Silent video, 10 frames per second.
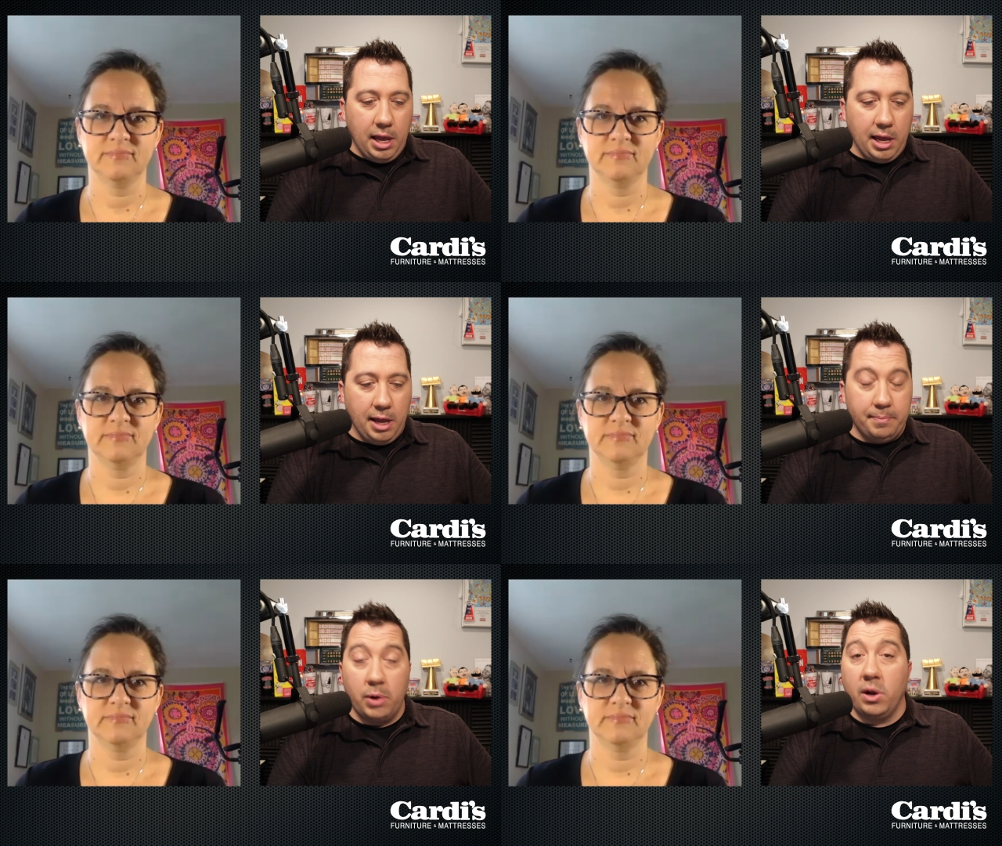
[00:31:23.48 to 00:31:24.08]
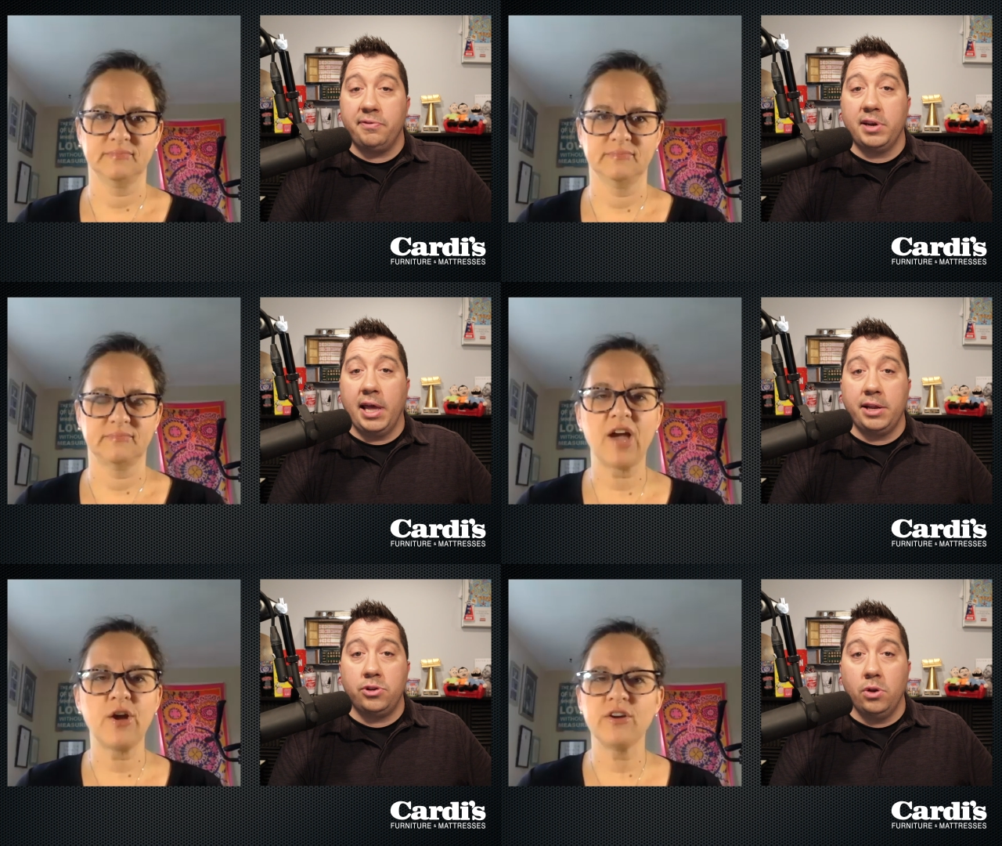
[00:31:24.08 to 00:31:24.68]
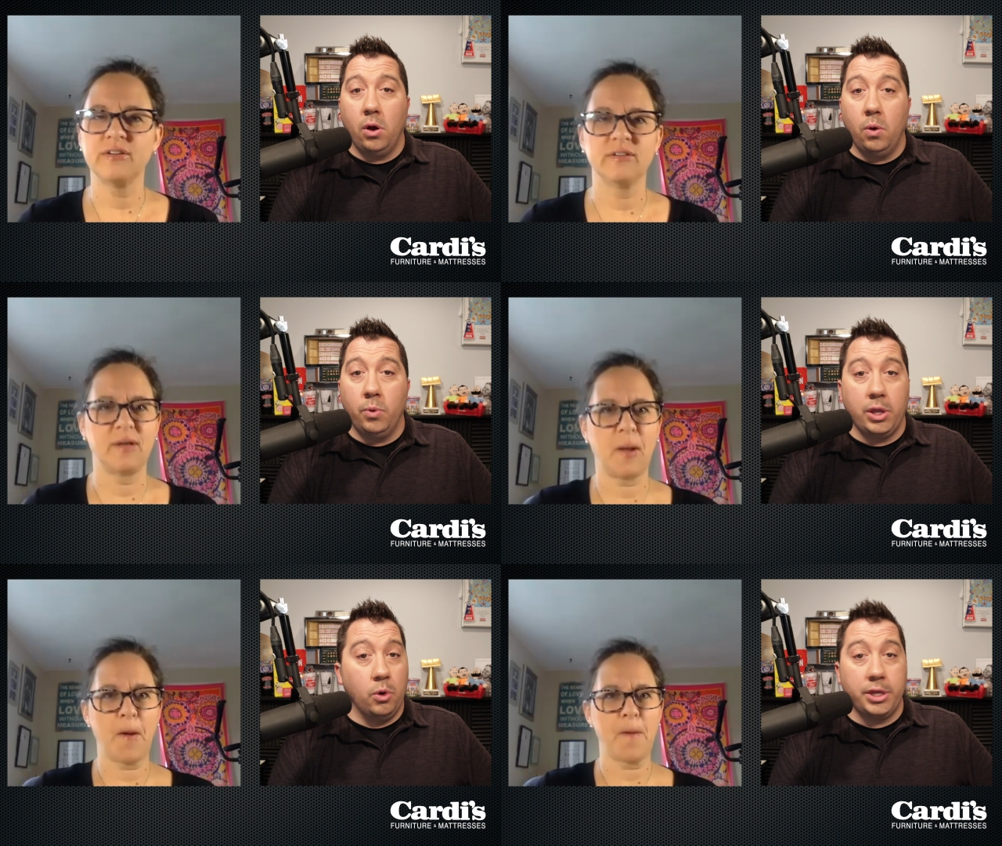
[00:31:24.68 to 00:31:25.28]
Speaker 1: Uh, my wife and I, I
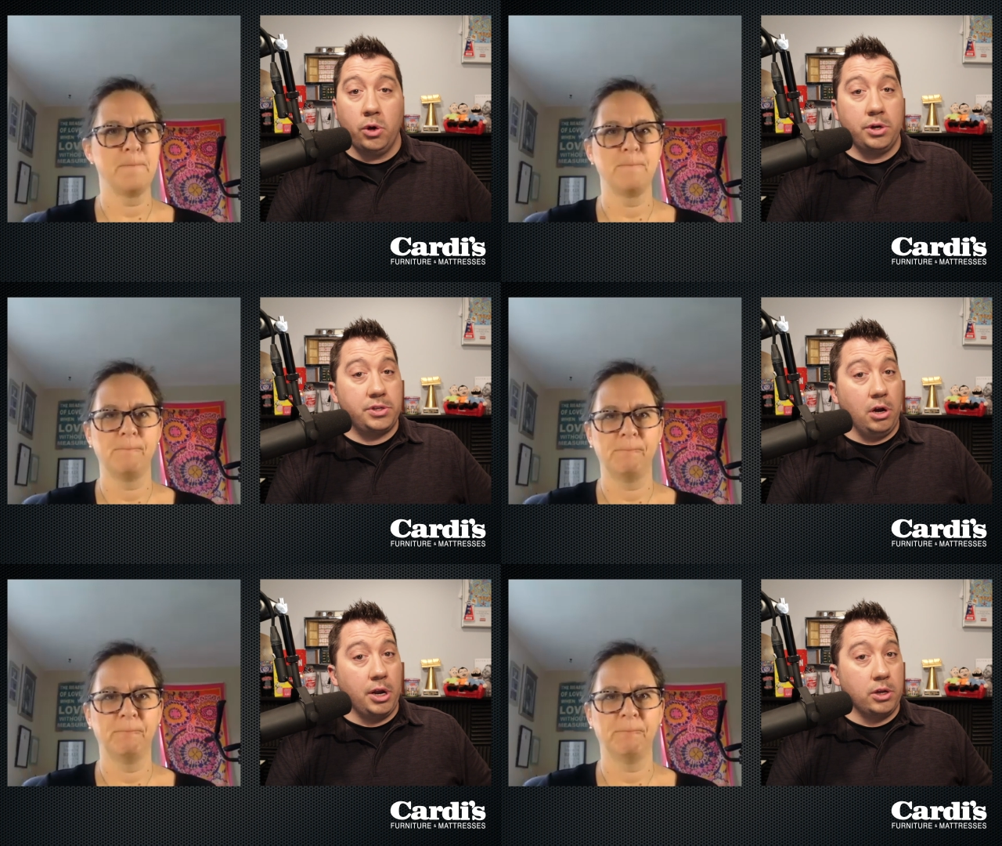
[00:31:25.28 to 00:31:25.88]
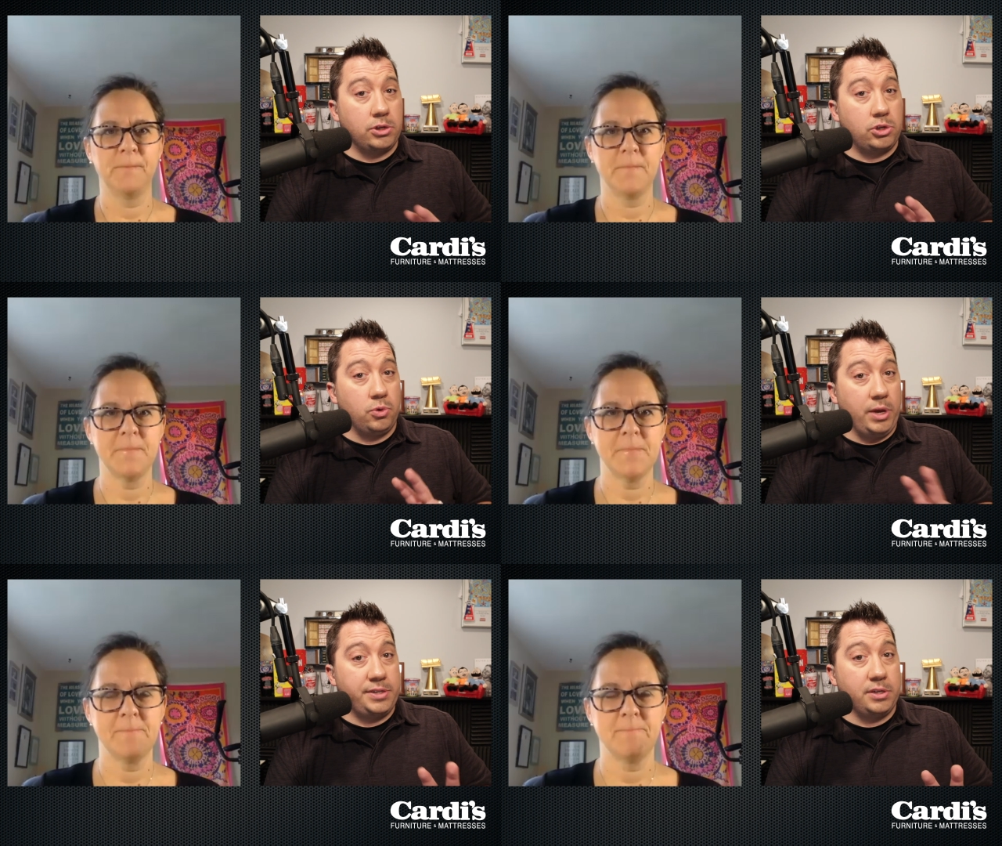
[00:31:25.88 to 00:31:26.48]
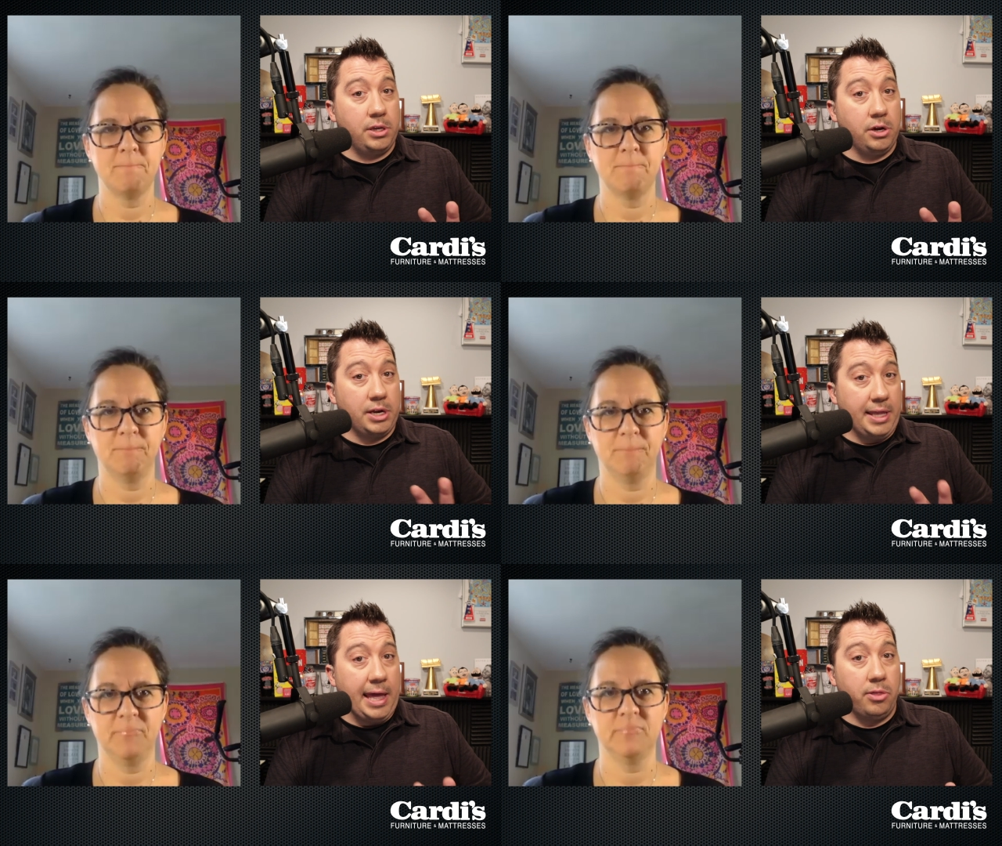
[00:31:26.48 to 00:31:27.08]
we only go to Target twice a year
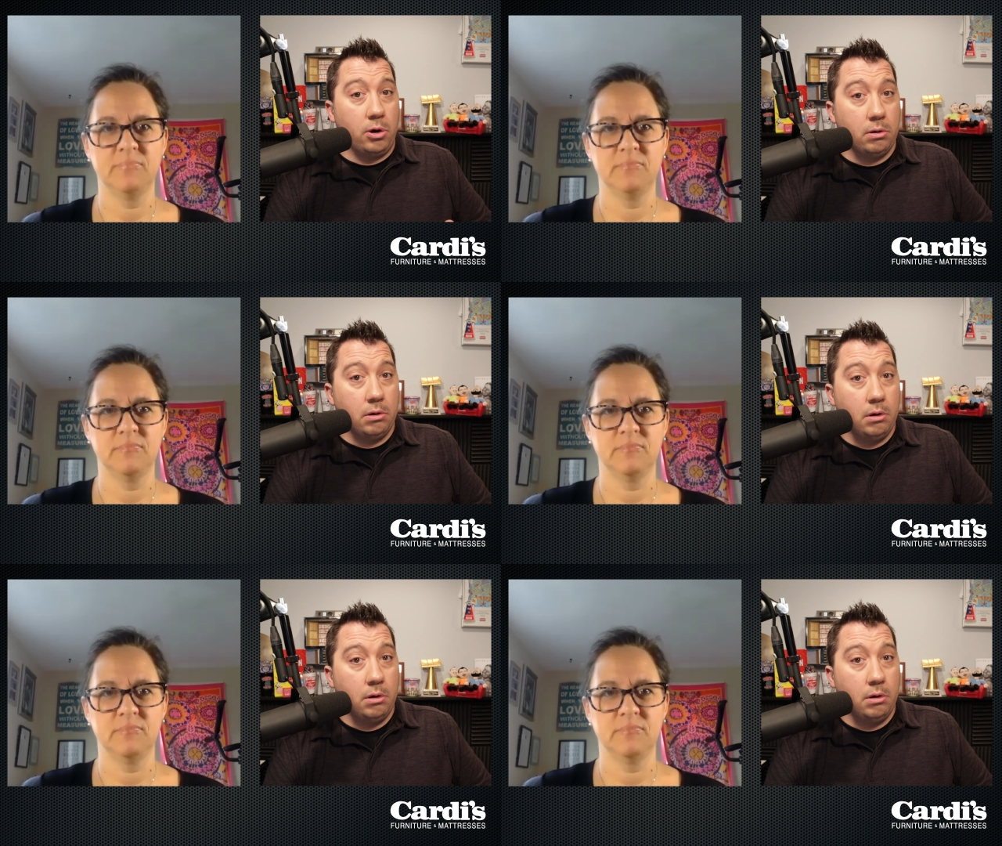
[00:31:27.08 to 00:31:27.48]
together